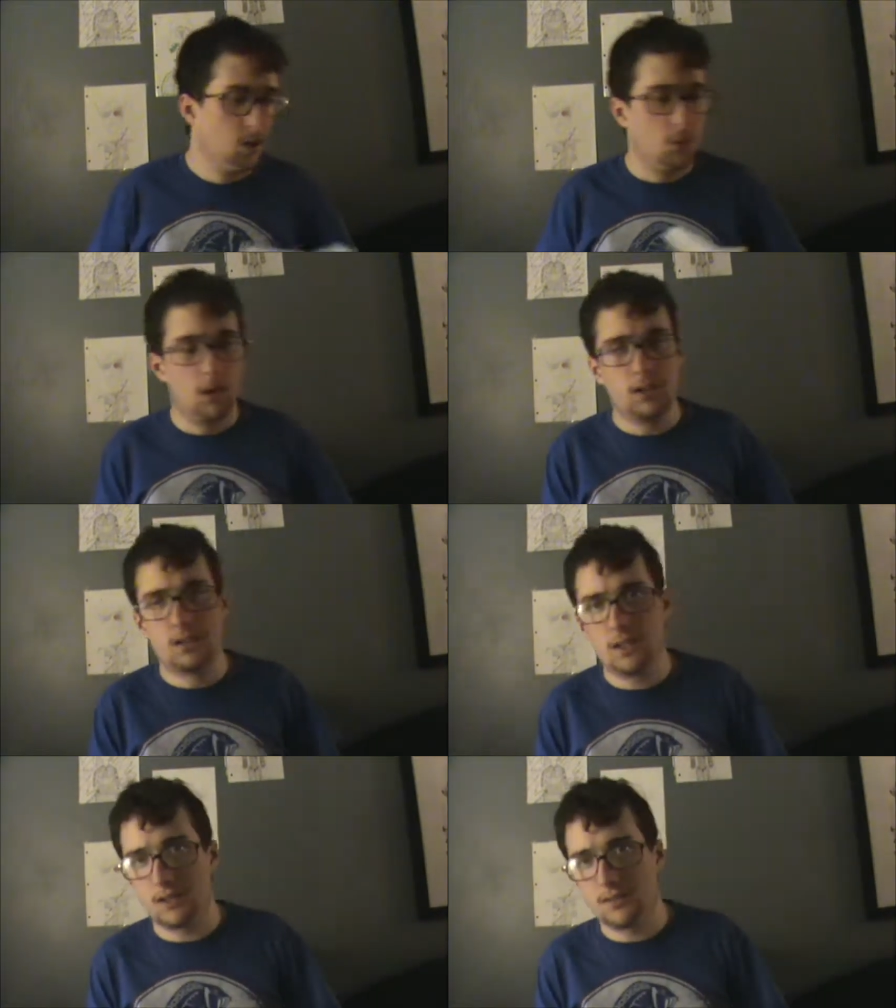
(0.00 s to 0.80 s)
where it's
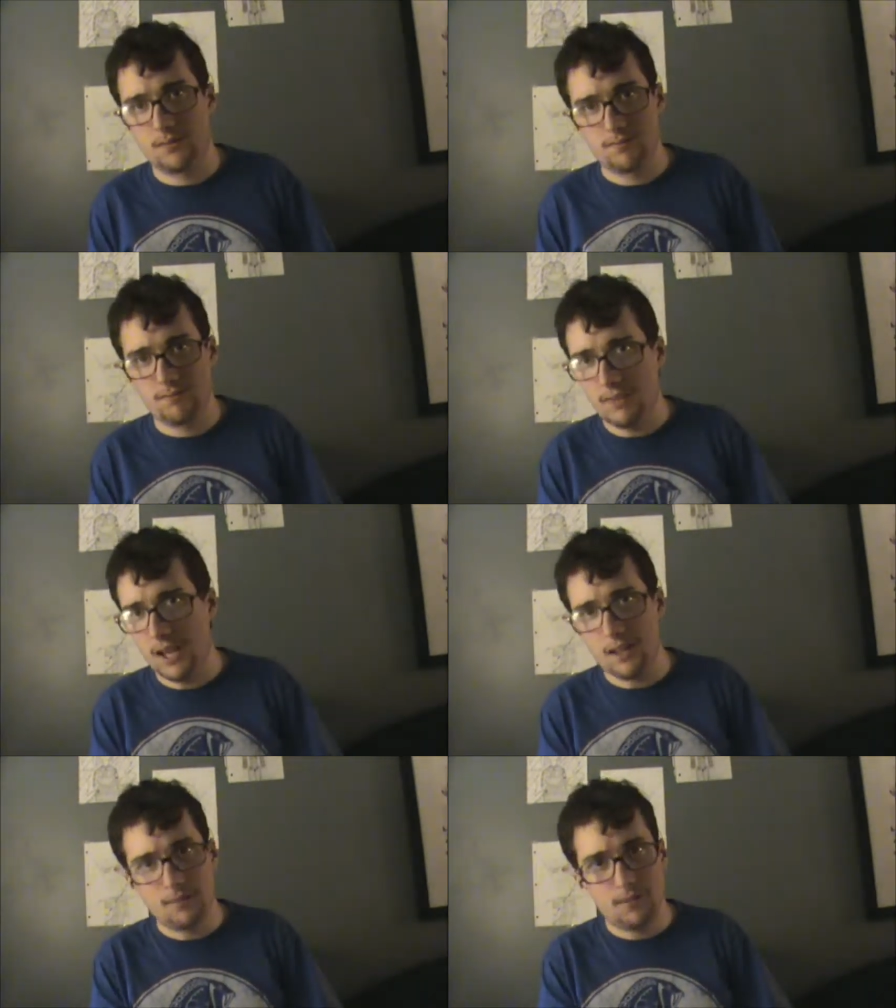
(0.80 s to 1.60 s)
just
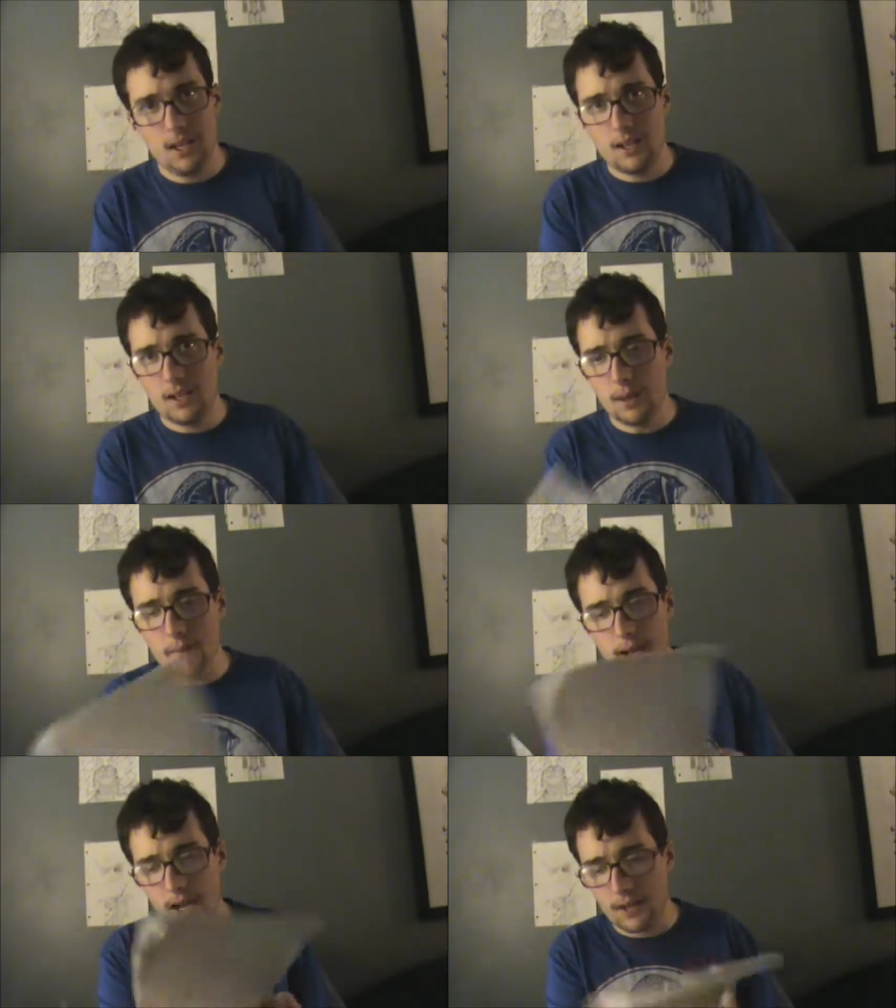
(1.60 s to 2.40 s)
yeah they could come
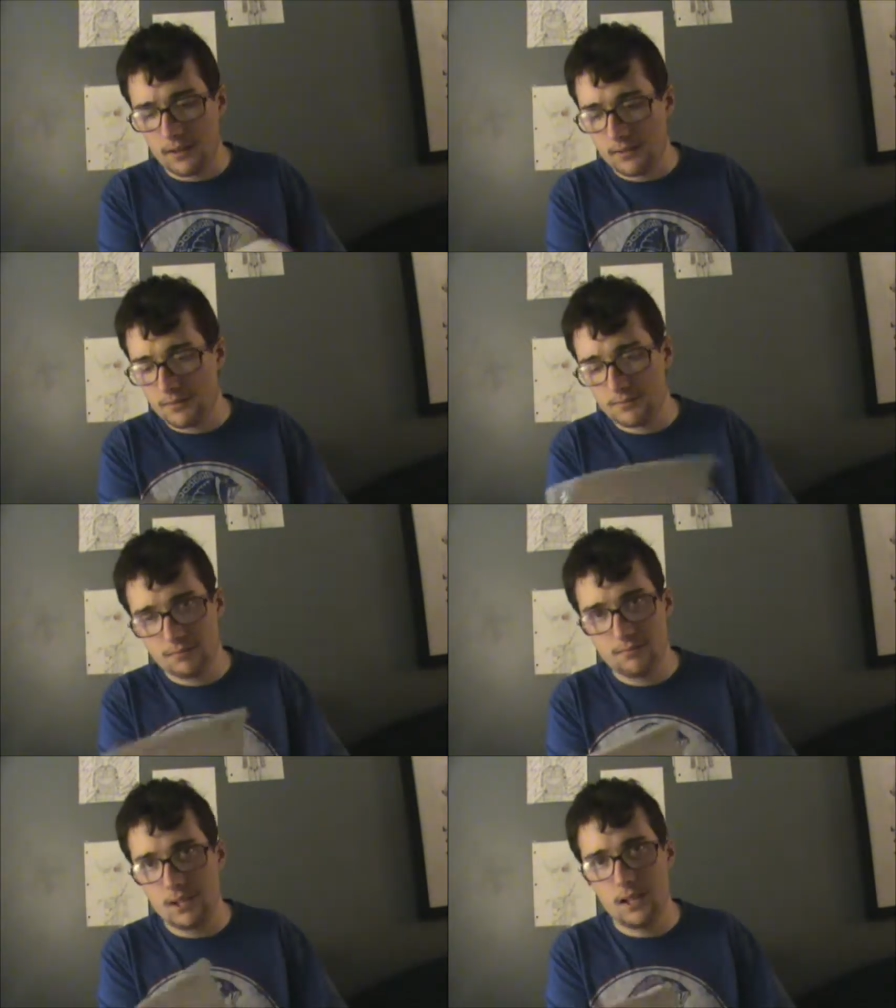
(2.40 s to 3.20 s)
back,
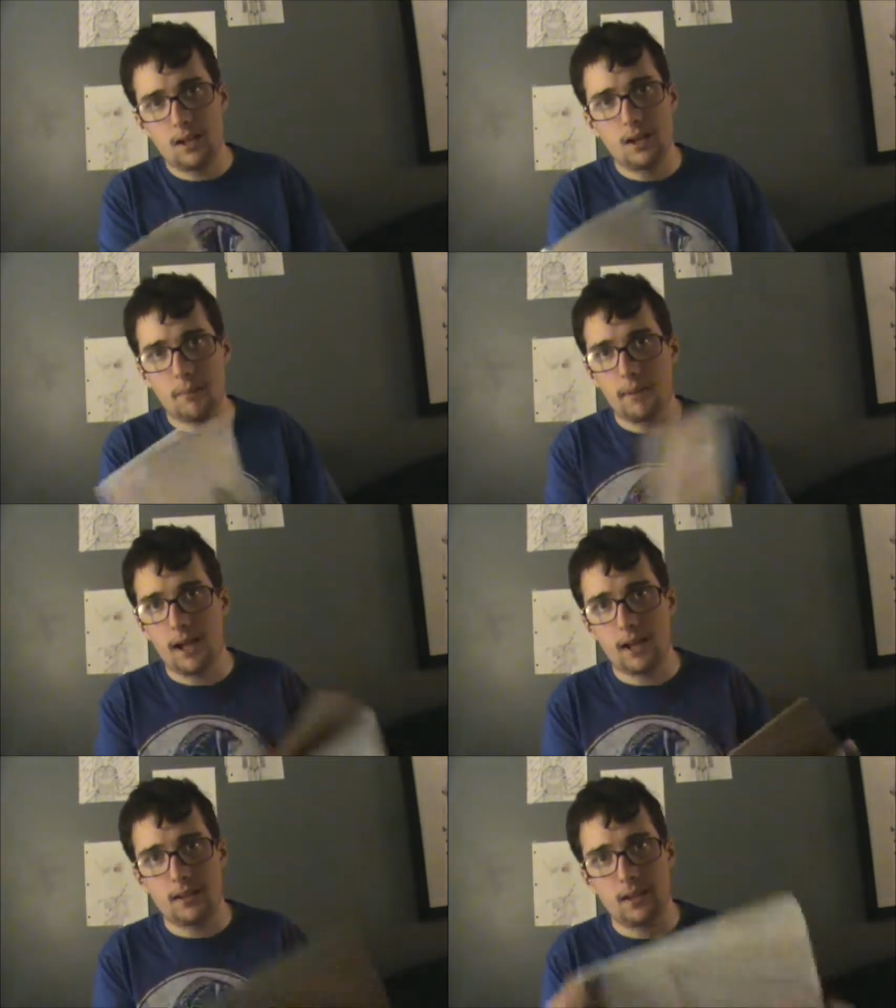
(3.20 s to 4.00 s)
they could come
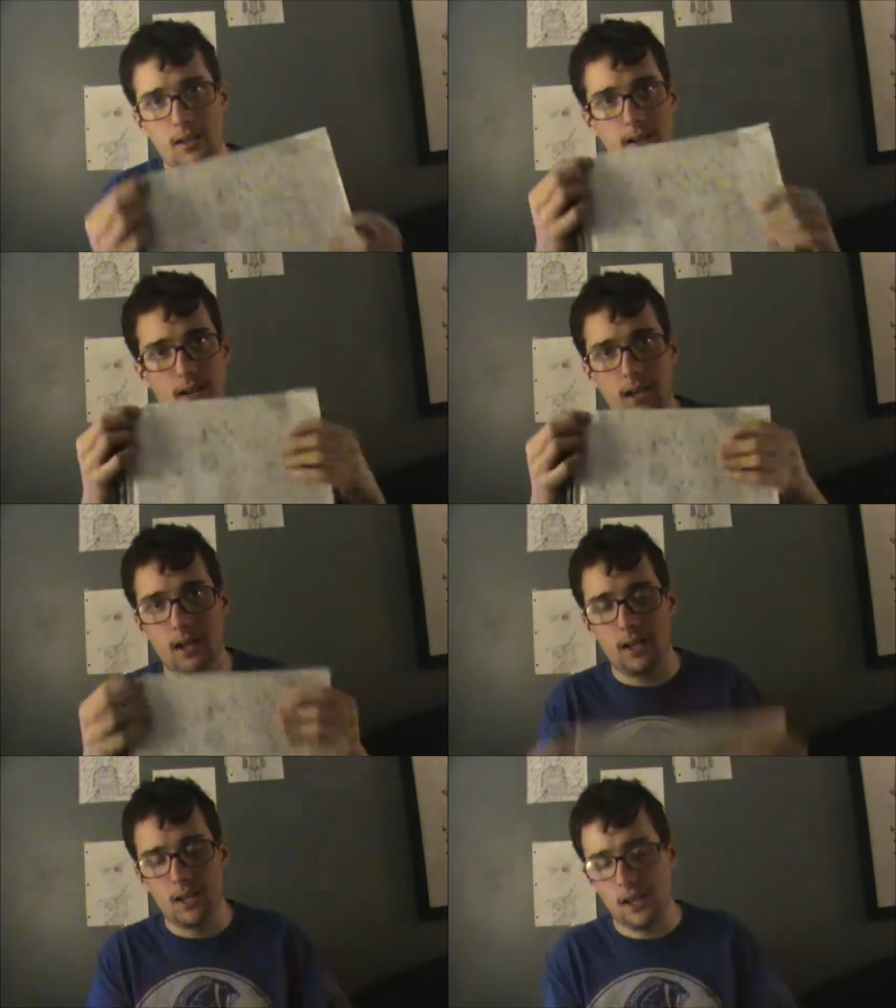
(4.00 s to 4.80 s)
back, they could
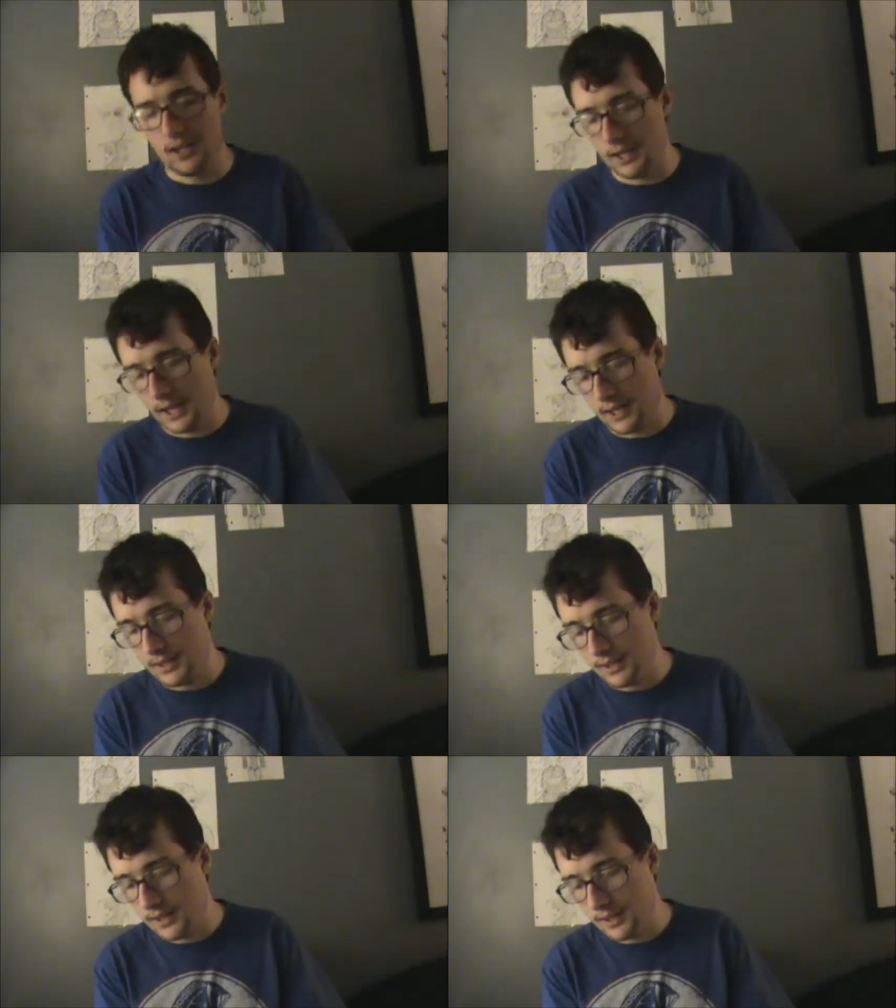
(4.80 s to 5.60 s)
uh, yeah you got
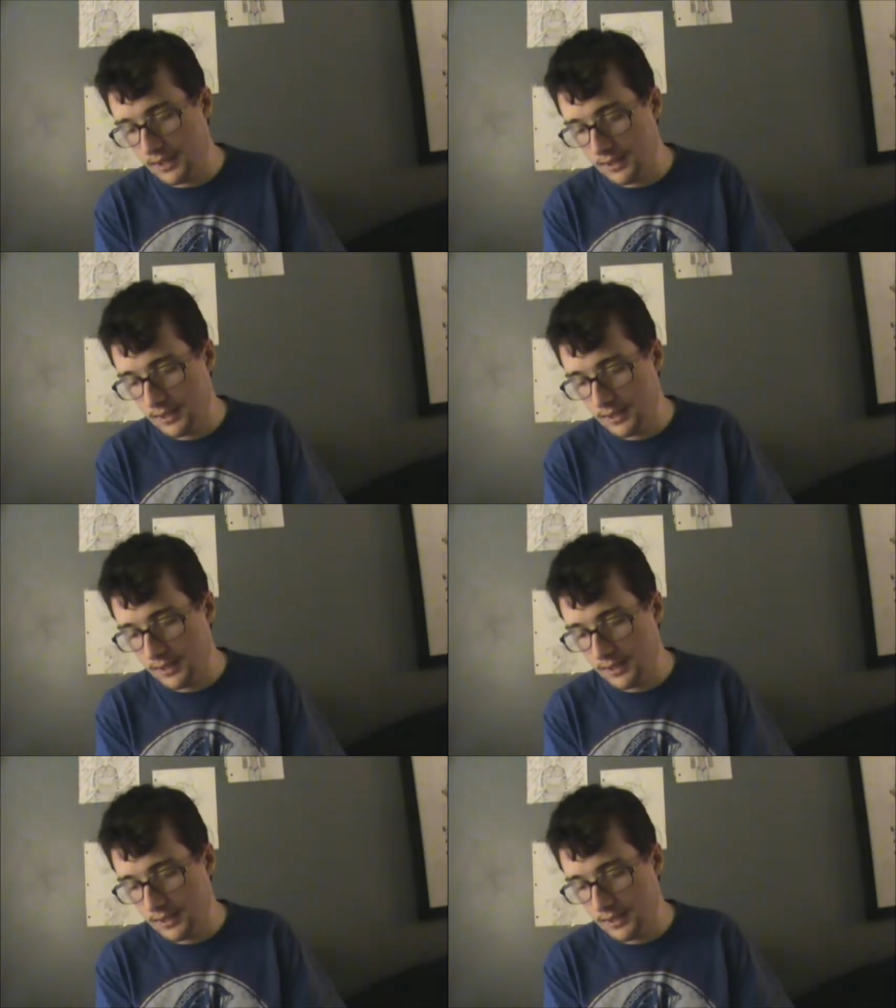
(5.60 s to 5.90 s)
to.